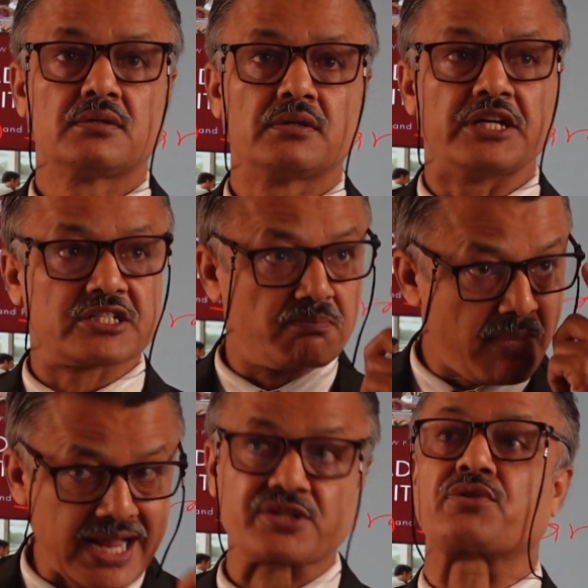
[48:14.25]
It
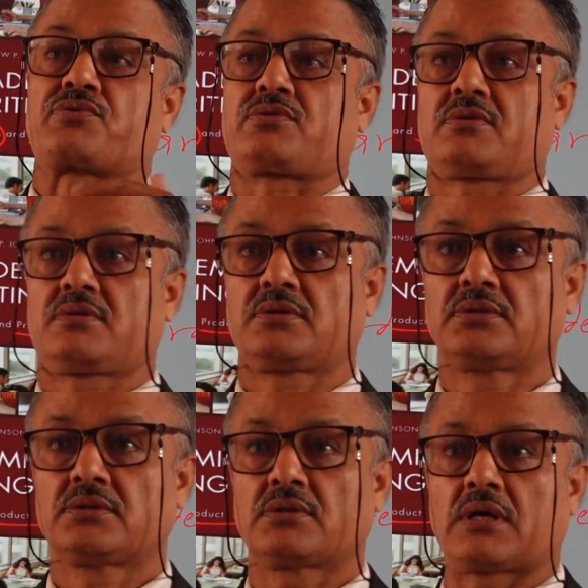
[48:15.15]
matters,
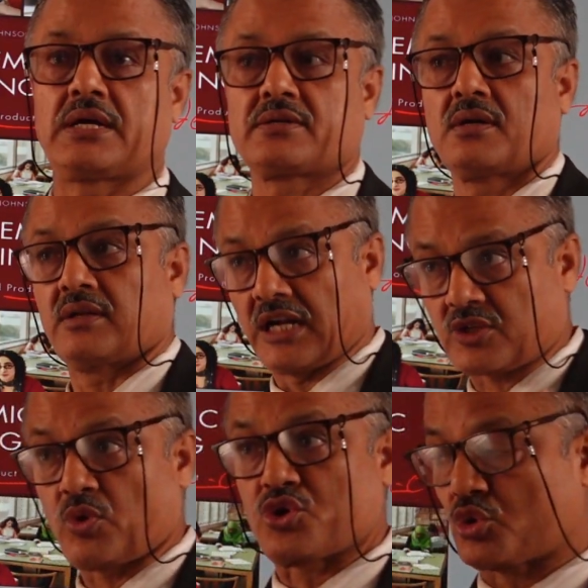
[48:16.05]
all right? That's
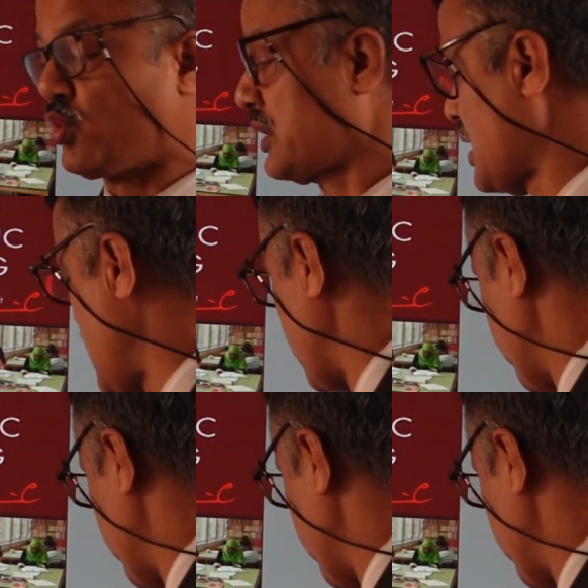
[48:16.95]
why you should work hard.